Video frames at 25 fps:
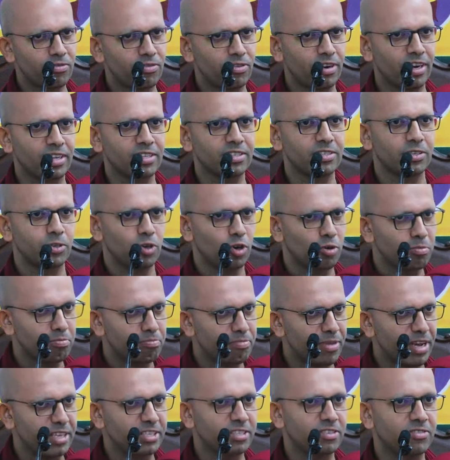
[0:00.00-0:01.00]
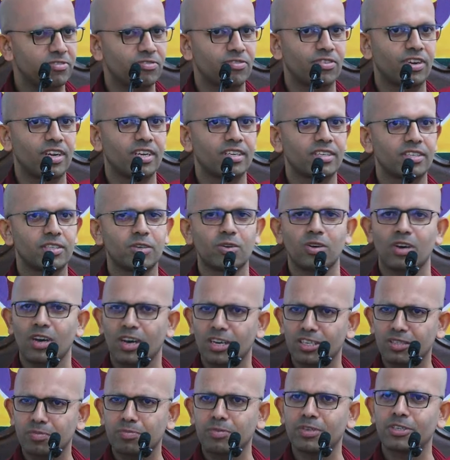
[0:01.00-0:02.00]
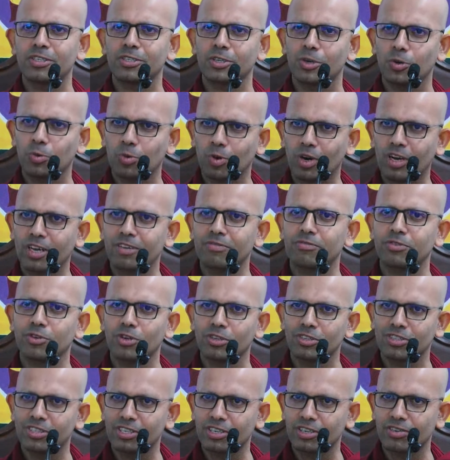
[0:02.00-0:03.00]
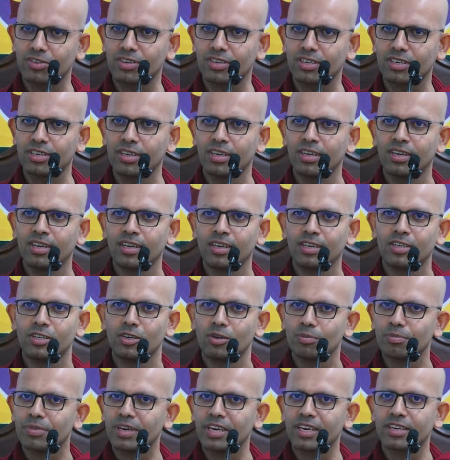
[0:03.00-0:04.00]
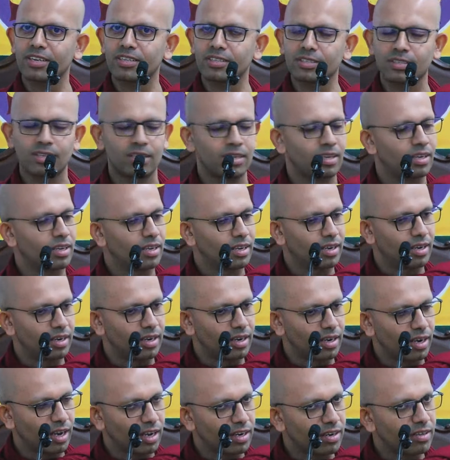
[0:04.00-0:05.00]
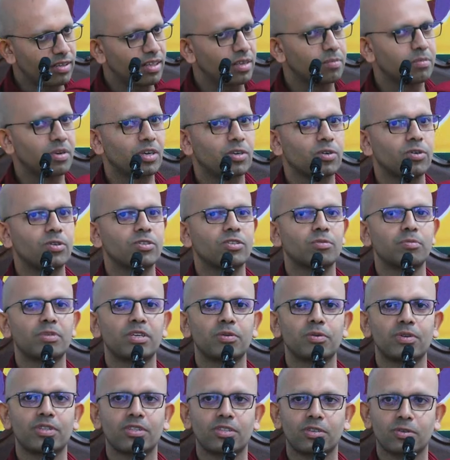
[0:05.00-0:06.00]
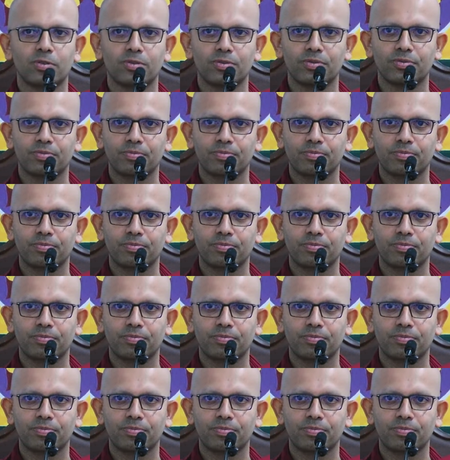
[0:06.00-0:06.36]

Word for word: friends, your best friend, your husband, your wife, your children, your parents, none of them are going to be with you.